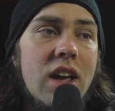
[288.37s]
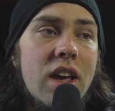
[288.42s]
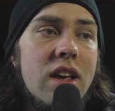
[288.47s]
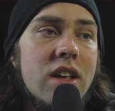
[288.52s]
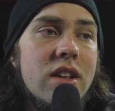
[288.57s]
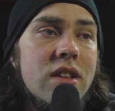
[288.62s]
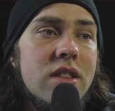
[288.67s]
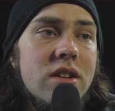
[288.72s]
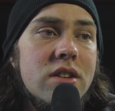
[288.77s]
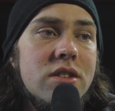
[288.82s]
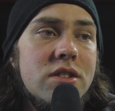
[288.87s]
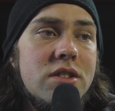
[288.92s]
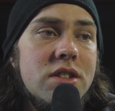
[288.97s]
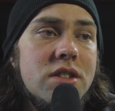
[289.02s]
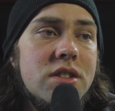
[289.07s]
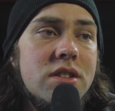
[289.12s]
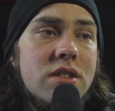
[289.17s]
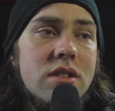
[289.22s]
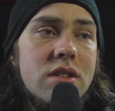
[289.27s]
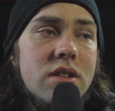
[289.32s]
And
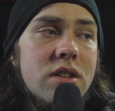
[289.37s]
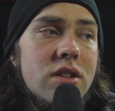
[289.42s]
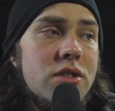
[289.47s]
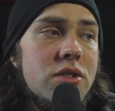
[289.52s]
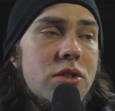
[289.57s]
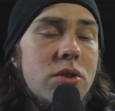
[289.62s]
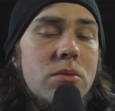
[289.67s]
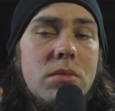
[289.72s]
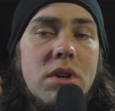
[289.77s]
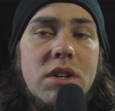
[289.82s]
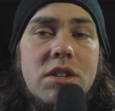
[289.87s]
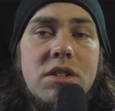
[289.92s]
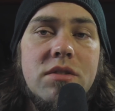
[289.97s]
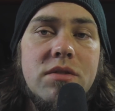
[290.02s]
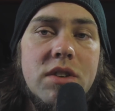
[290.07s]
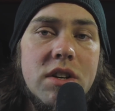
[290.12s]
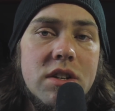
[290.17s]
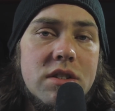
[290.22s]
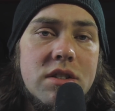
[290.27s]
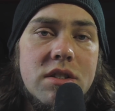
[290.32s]
there's too much
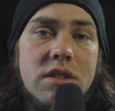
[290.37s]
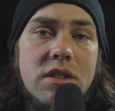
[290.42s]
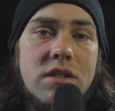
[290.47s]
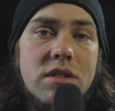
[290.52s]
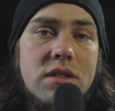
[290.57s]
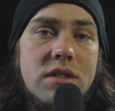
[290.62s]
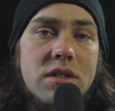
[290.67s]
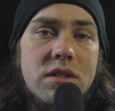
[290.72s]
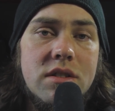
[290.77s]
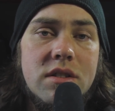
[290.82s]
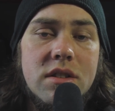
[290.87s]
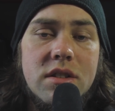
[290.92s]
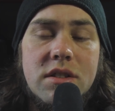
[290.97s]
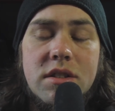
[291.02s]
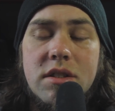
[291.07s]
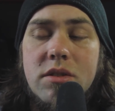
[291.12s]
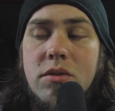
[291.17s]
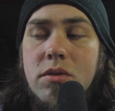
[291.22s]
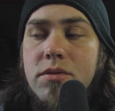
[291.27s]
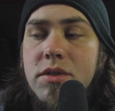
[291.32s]
of us.
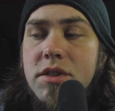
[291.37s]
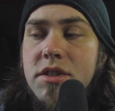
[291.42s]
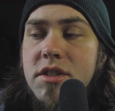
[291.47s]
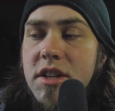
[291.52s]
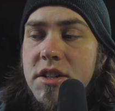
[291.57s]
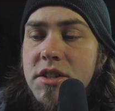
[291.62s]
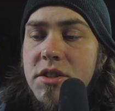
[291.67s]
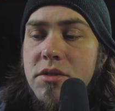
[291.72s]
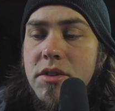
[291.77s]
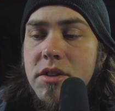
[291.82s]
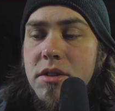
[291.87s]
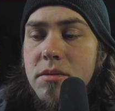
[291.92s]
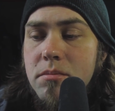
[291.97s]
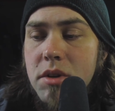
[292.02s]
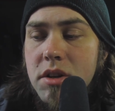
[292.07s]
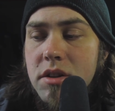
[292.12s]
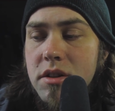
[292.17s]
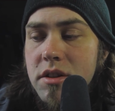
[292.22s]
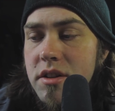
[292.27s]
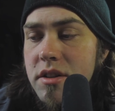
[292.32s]
It's an oversaturated
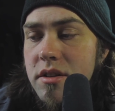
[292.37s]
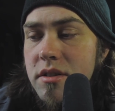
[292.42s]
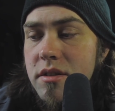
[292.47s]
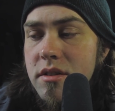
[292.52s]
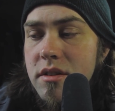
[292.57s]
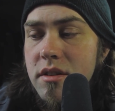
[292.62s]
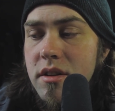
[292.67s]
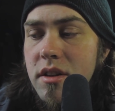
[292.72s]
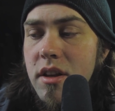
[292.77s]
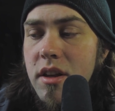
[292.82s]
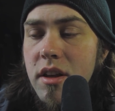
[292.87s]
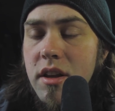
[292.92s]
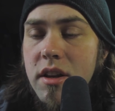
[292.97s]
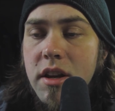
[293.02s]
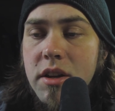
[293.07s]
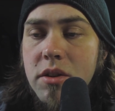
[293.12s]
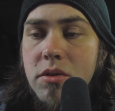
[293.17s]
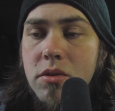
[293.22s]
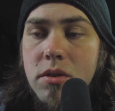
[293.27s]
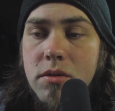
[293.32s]
market. And
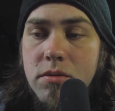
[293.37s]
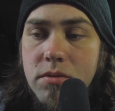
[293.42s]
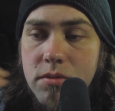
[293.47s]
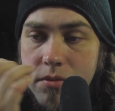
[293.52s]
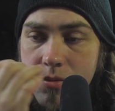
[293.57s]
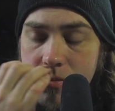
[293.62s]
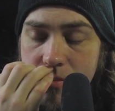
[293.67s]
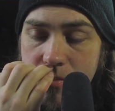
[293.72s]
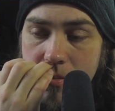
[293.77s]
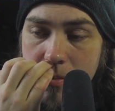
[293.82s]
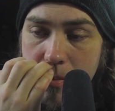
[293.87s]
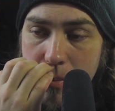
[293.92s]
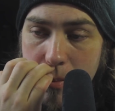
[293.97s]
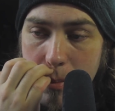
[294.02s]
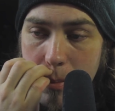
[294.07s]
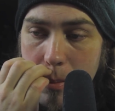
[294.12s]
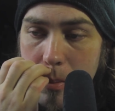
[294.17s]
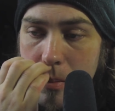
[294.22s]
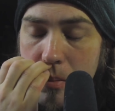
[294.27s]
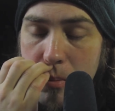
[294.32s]
I could have
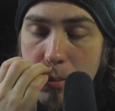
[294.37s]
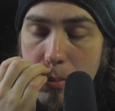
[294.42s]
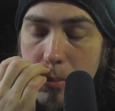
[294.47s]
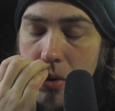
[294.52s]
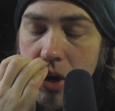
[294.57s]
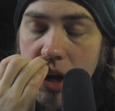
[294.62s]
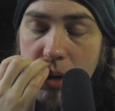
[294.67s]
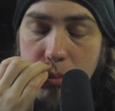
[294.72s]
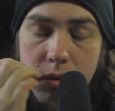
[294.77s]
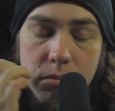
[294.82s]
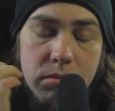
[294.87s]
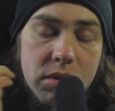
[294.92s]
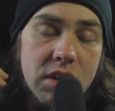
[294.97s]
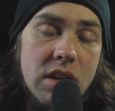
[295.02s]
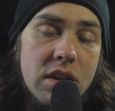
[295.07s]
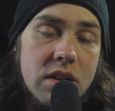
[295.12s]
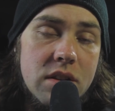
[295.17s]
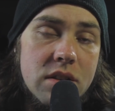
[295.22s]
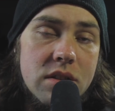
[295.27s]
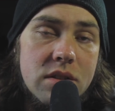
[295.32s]

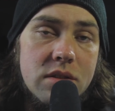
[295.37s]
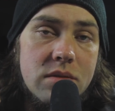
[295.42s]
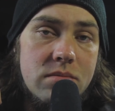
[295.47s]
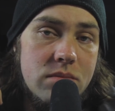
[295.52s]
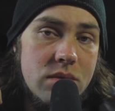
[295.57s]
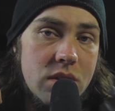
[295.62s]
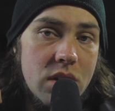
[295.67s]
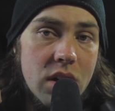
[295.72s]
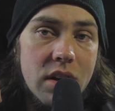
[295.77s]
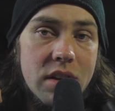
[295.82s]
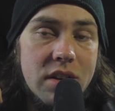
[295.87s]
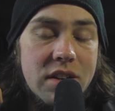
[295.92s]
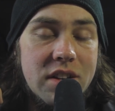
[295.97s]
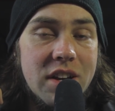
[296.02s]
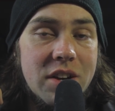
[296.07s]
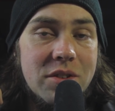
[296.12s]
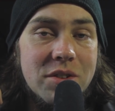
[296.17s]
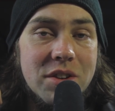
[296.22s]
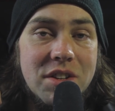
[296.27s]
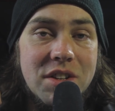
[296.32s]
probably gone
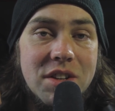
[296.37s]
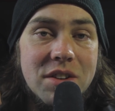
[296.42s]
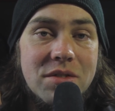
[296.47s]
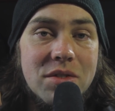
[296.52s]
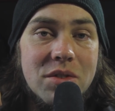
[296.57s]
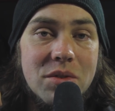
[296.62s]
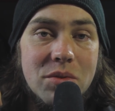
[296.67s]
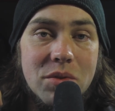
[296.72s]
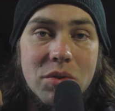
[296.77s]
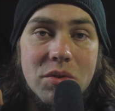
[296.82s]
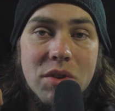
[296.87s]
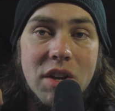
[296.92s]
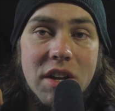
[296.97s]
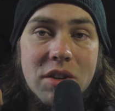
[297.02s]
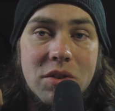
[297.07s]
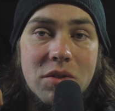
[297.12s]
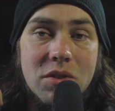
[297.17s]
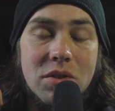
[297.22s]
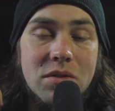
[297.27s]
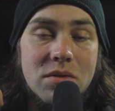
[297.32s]
down a different route. I
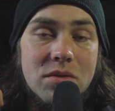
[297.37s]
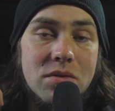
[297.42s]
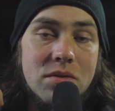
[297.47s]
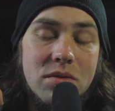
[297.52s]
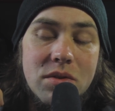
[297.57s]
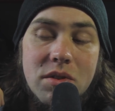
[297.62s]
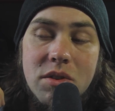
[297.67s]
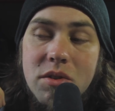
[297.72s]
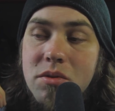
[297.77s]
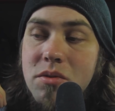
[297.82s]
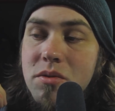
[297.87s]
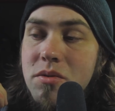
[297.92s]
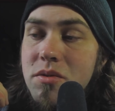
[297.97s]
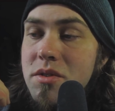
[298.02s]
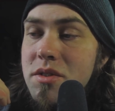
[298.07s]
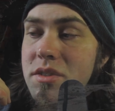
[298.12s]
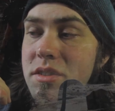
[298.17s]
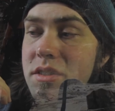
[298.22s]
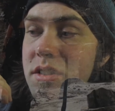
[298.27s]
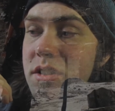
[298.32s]
could have
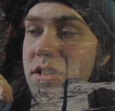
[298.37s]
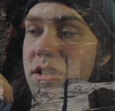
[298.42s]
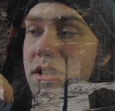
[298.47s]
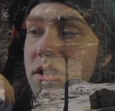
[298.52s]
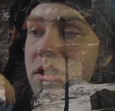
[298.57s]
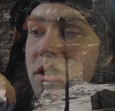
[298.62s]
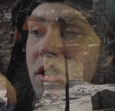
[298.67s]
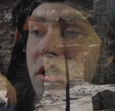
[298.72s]
used the